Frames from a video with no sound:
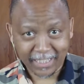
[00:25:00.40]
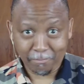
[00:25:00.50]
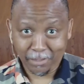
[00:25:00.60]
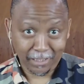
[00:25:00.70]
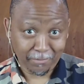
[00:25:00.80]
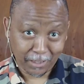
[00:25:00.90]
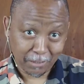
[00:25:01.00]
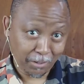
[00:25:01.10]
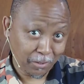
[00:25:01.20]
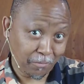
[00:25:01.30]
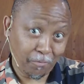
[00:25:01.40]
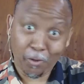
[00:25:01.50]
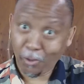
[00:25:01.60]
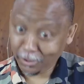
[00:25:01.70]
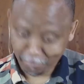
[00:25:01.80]
I believe it speaks of
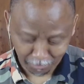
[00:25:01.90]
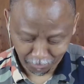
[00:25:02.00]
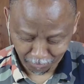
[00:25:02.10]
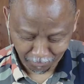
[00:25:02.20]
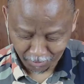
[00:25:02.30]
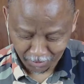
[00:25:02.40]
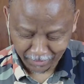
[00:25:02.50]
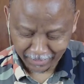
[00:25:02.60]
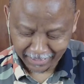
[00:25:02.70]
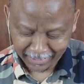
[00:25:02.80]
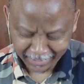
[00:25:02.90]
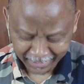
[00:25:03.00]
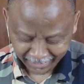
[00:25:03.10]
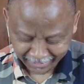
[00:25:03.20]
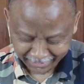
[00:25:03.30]
all the people of God.
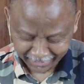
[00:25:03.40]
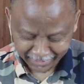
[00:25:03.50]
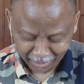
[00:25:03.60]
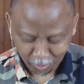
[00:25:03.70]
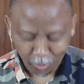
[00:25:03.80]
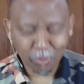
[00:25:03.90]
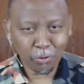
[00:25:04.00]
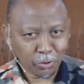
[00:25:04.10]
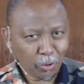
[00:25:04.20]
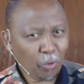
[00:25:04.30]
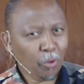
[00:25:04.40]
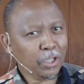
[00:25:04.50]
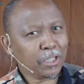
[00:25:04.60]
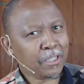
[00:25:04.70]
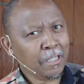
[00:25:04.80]
It says, are those who know
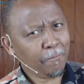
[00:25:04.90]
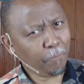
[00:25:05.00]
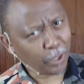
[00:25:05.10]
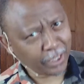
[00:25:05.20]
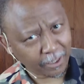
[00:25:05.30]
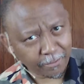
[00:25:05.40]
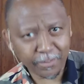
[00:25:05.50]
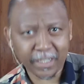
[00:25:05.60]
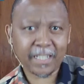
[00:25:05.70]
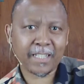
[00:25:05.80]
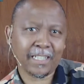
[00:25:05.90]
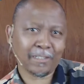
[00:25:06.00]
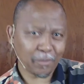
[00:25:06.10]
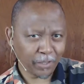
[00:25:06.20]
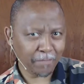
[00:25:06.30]
God's forgiveness and
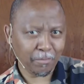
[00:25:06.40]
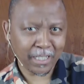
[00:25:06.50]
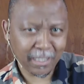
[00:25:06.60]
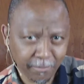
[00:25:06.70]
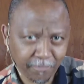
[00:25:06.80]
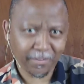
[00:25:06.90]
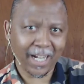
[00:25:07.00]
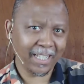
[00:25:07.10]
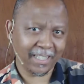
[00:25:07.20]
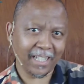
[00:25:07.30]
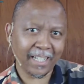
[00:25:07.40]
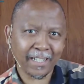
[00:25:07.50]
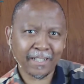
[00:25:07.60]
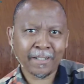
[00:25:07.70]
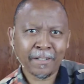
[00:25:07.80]
know him as a father.
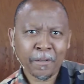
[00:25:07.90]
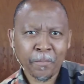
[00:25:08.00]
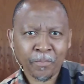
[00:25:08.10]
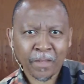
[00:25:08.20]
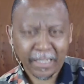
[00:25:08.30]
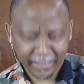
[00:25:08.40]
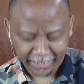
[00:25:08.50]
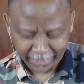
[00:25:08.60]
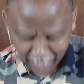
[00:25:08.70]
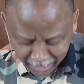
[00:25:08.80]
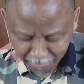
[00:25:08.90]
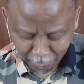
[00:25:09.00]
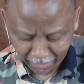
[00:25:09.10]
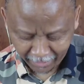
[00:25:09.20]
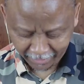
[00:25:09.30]
The young
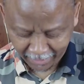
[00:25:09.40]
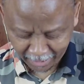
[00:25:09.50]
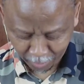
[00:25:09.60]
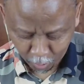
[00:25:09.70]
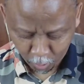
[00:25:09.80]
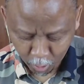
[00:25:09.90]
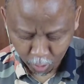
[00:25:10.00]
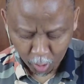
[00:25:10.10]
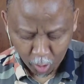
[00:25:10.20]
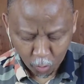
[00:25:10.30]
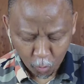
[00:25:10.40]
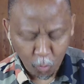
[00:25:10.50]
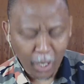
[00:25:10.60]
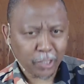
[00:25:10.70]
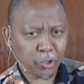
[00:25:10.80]
men are those who
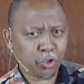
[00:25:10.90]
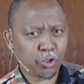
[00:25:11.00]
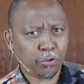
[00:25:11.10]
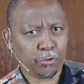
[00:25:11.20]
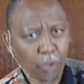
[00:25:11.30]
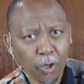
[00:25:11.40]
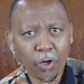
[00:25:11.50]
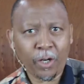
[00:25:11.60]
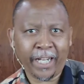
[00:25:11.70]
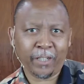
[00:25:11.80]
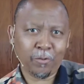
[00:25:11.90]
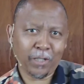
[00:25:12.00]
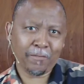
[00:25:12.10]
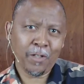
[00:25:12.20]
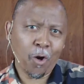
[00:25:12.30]
are strong and who
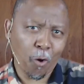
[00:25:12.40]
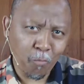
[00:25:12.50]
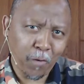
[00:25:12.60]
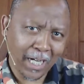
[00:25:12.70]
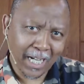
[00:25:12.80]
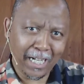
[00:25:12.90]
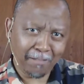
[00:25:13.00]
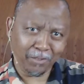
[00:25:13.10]
have overcome.